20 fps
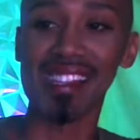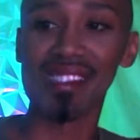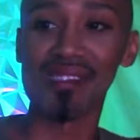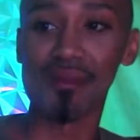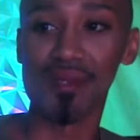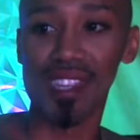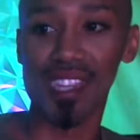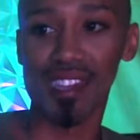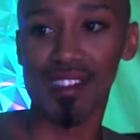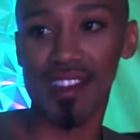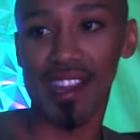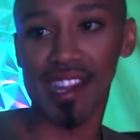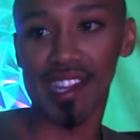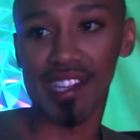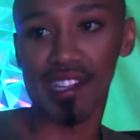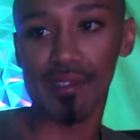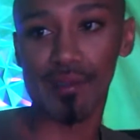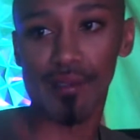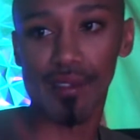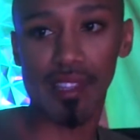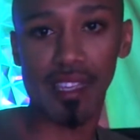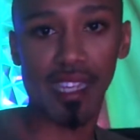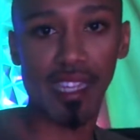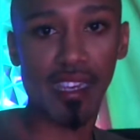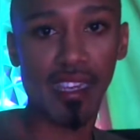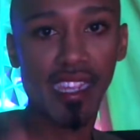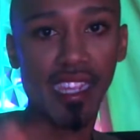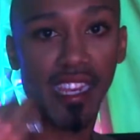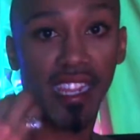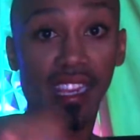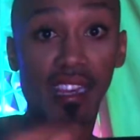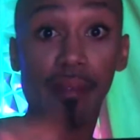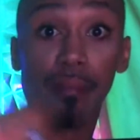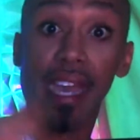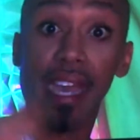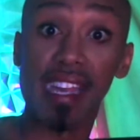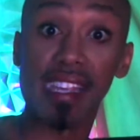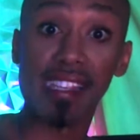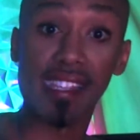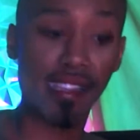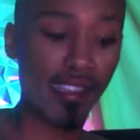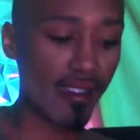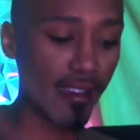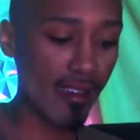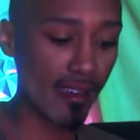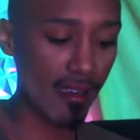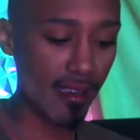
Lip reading: what you're actually needing to master.